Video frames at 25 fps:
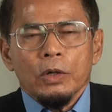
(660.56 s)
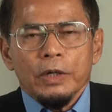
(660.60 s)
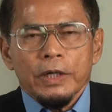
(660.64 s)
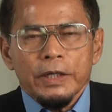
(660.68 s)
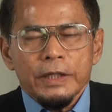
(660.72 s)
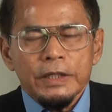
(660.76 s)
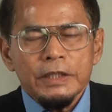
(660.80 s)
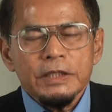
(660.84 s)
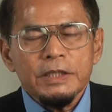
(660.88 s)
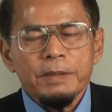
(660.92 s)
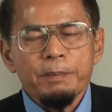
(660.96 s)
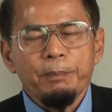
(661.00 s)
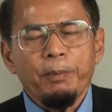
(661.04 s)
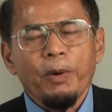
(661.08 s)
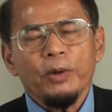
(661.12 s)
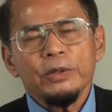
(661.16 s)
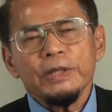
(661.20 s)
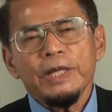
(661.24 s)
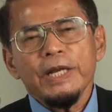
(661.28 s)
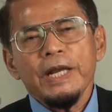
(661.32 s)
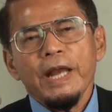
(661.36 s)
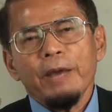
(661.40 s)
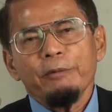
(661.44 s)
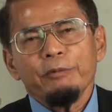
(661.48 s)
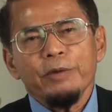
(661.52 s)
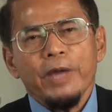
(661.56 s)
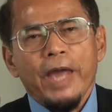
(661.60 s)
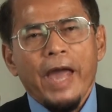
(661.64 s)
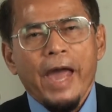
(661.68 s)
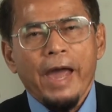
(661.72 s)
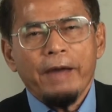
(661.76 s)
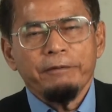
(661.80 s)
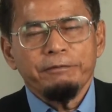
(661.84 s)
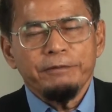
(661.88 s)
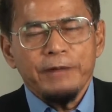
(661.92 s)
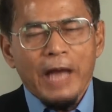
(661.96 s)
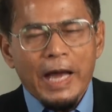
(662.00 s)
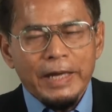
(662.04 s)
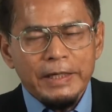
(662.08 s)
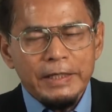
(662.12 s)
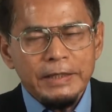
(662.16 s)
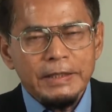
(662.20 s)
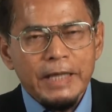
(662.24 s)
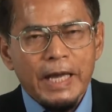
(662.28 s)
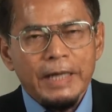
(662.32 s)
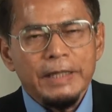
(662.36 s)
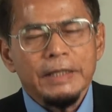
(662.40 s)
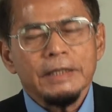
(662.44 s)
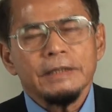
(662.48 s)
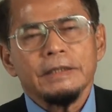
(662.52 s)
it is important that we have this
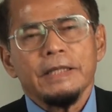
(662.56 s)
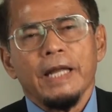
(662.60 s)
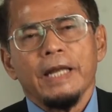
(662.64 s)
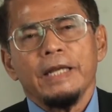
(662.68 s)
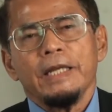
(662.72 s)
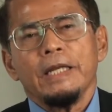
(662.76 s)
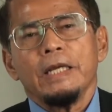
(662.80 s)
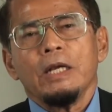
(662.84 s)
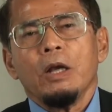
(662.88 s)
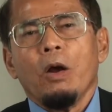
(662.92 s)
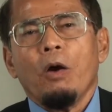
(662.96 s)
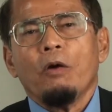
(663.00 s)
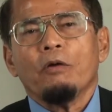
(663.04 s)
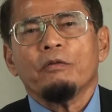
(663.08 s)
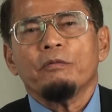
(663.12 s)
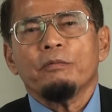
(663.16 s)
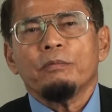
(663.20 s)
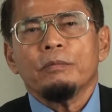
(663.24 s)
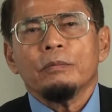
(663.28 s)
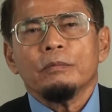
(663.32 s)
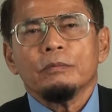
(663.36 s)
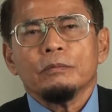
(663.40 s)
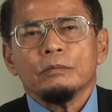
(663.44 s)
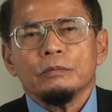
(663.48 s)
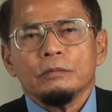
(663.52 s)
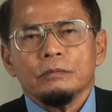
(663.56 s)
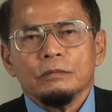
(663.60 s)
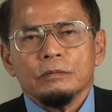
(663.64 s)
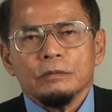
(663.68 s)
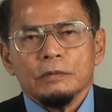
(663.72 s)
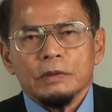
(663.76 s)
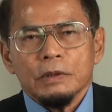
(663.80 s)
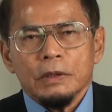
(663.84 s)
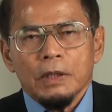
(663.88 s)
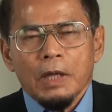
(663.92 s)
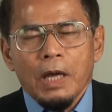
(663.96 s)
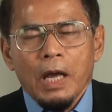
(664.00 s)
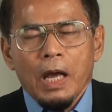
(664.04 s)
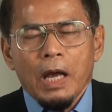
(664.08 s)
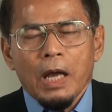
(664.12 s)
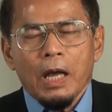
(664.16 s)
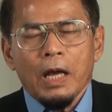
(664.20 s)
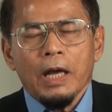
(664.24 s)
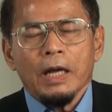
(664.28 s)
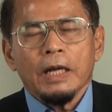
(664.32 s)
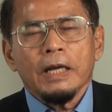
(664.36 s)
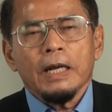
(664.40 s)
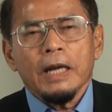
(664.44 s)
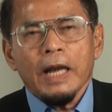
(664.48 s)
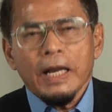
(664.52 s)
understanding of
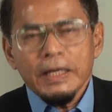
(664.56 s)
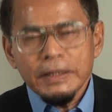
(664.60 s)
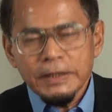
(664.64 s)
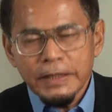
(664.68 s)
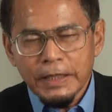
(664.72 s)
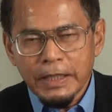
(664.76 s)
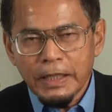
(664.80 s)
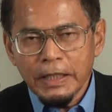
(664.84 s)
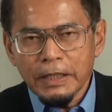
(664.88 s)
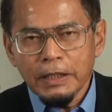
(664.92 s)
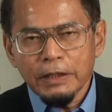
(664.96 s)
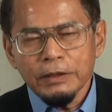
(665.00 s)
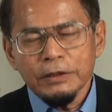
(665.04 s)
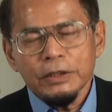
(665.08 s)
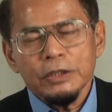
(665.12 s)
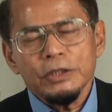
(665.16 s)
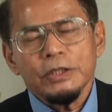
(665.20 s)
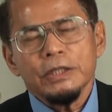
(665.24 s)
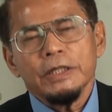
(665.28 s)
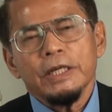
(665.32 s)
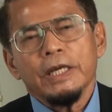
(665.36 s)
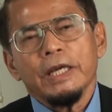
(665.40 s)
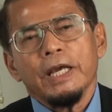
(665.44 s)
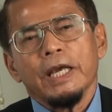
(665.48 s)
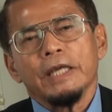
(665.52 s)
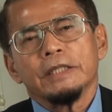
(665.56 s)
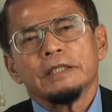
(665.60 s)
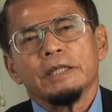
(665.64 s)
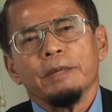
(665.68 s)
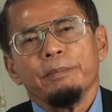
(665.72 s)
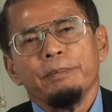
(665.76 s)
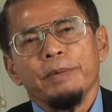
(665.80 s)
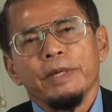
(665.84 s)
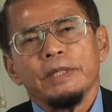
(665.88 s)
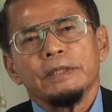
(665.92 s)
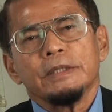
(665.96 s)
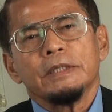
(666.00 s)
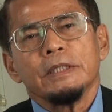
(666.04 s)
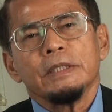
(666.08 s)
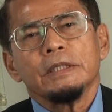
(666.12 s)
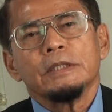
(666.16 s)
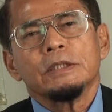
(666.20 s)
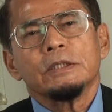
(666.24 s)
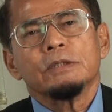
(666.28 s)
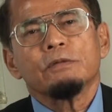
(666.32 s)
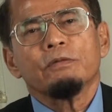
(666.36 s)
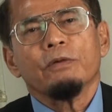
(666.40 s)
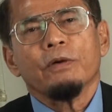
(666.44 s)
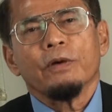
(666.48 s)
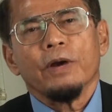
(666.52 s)
classical conditioning as a
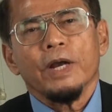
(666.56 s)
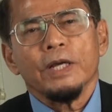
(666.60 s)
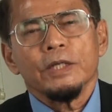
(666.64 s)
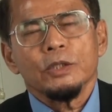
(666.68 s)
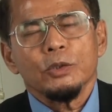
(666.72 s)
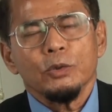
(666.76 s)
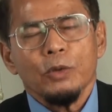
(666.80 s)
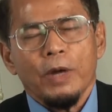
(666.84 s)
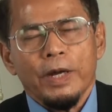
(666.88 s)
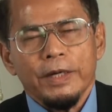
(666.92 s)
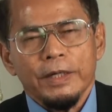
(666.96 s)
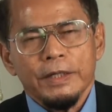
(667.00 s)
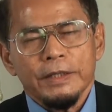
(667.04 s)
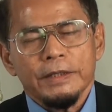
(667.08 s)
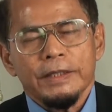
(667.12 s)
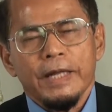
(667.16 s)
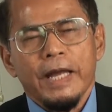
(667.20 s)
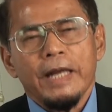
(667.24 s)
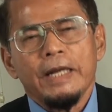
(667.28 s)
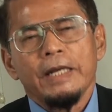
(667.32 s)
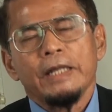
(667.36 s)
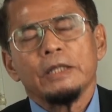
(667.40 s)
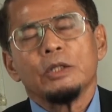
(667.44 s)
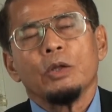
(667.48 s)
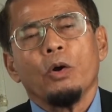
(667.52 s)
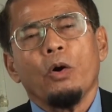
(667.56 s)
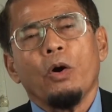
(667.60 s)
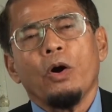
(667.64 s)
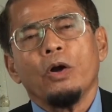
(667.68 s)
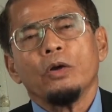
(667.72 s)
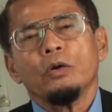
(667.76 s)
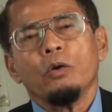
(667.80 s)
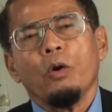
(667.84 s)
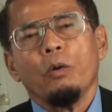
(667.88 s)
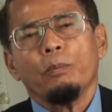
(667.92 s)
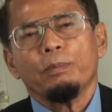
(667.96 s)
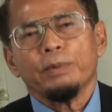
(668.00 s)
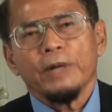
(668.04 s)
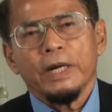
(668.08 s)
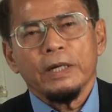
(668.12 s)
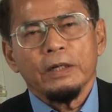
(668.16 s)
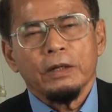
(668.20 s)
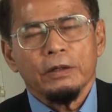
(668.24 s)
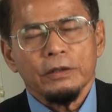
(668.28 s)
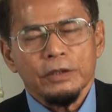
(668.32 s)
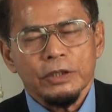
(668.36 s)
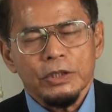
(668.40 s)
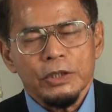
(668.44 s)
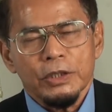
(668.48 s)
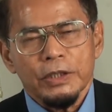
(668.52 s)
basis for us to understand later on operant
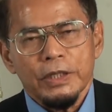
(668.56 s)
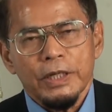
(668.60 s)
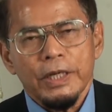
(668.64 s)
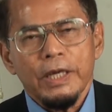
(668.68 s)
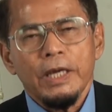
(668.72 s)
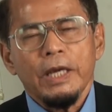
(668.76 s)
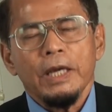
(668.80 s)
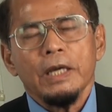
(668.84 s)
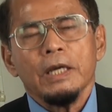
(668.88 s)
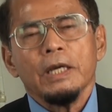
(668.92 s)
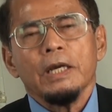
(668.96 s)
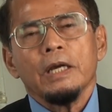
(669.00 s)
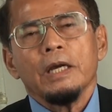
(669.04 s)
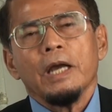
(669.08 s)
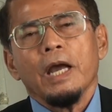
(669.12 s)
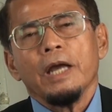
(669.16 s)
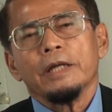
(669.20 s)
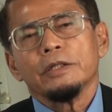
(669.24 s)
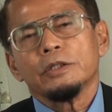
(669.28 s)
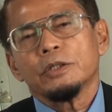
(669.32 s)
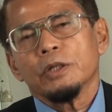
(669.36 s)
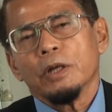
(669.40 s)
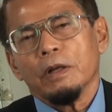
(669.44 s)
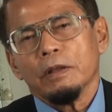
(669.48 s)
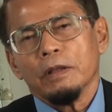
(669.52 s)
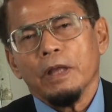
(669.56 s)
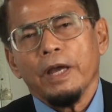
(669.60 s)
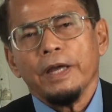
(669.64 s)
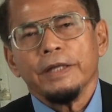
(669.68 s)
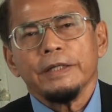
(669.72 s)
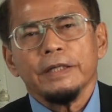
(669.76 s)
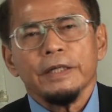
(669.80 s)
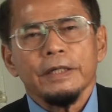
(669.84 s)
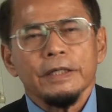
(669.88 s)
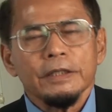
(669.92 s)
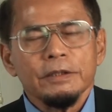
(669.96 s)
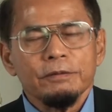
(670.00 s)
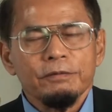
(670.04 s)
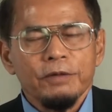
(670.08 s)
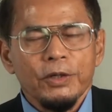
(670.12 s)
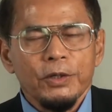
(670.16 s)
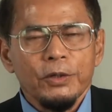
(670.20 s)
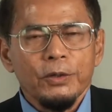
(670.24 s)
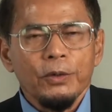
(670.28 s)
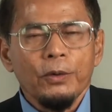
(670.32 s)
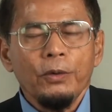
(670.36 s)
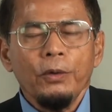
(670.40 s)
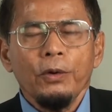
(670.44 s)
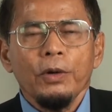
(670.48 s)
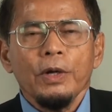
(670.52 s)
conditioning, inshallah, in the next
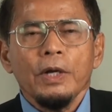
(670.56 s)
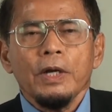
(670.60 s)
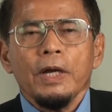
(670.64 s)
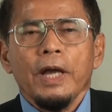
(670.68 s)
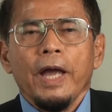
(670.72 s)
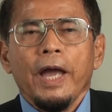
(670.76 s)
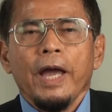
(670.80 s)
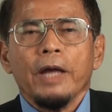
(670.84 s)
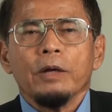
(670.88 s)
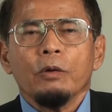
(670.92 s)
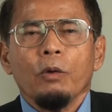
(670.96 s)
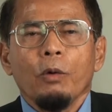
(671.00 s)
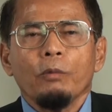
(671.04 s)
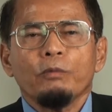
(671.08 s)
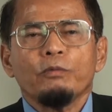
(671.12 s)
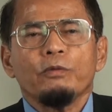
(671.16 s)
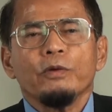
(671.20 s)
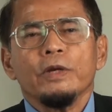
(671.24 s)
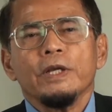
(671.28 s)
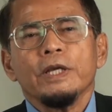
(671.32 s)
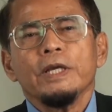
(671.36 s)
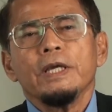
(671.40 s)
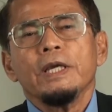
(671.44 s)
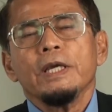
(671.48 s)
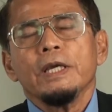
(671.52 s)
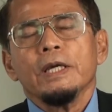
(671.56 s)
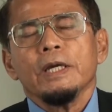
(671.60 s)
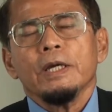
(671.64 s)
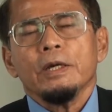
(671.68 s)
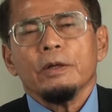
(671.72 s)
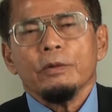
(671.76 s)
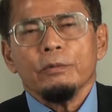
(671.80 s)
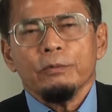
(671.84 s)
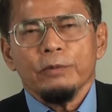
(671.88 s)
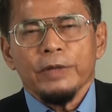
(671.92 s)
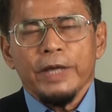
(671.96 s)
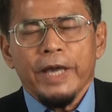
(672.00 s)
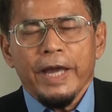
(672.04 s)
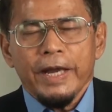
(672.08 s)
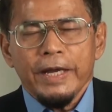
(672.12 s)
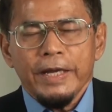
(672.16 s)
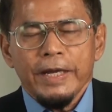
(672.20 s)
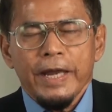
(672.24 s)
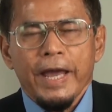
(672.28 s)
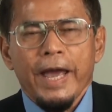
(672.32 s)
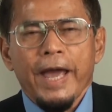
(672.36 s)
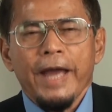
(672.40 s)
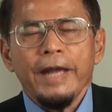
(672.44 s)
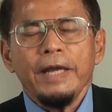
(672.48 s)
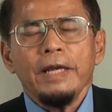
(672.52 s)
video. And hopefully we can
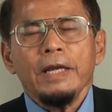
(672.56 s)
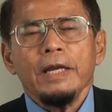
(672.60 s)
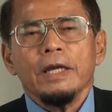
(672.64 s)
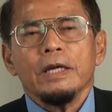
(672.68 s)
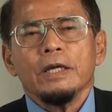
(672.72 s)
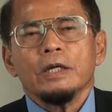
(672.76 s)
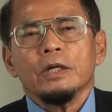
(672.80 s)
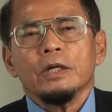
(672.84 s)
then